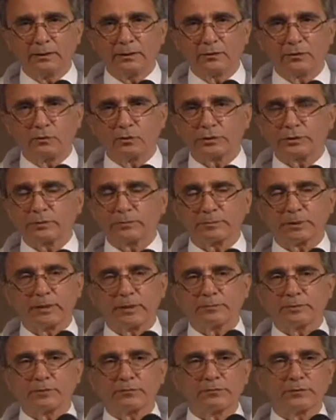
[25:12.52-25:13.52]
Lord,
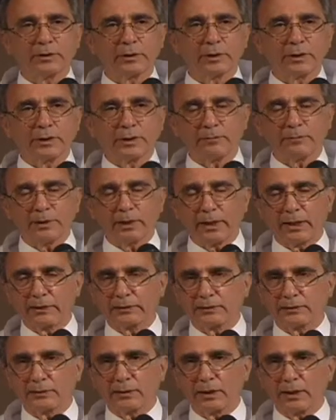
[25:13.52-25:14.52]
sometimes I feel like I'm
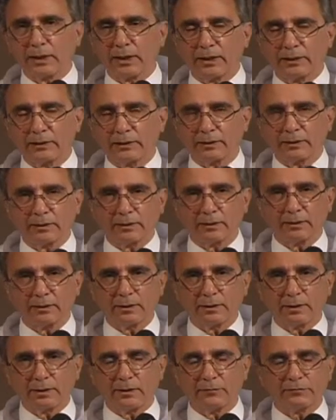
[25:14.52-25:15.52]
last in line.
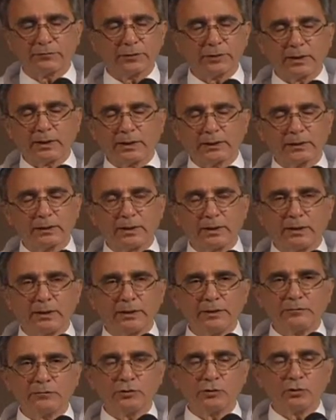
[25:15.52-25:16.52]
And I feel like,
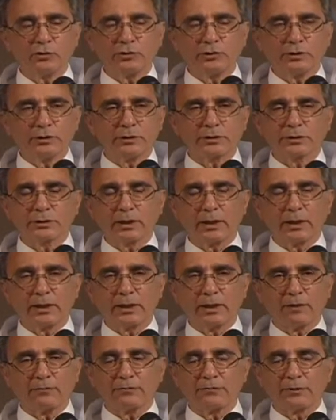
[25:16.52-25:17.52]
even though you didn't say it,
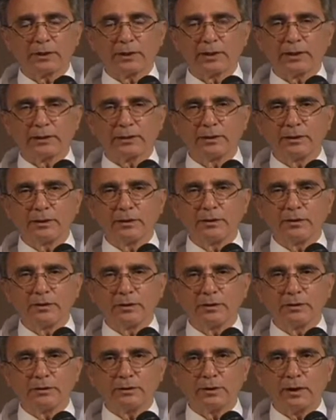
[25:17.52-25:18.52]
I feel like
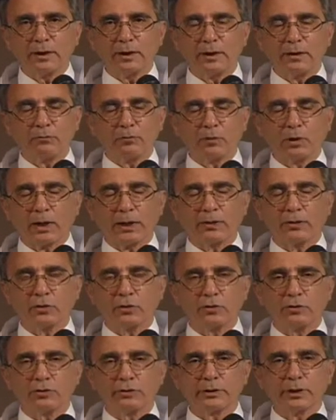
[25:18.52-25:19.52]
uh, uh, what I
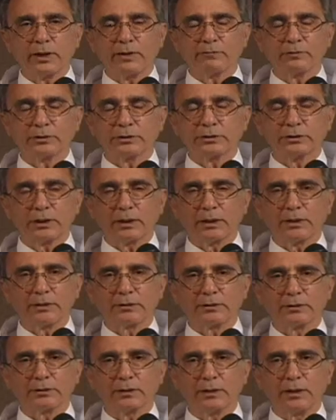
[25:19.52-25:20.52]
heard heaven say
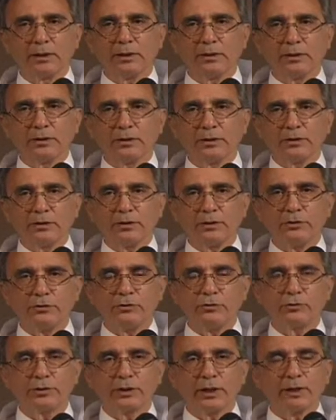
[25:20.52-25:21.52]
is,
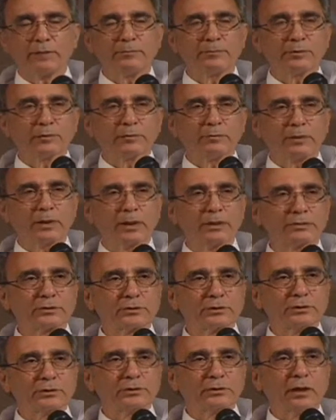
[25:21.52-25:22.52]
you came to
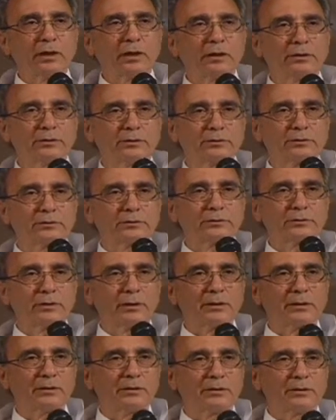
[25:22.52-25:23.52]
bless the others,
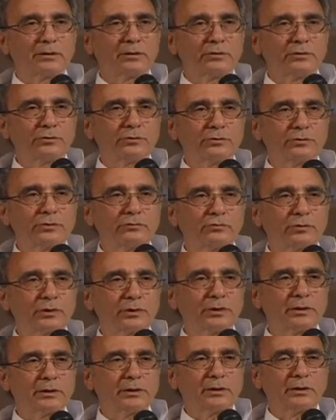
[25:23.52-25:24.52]
and you didn't
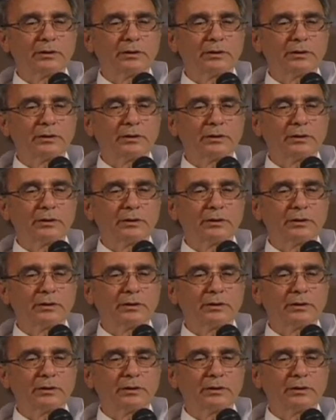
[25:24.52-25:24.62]
really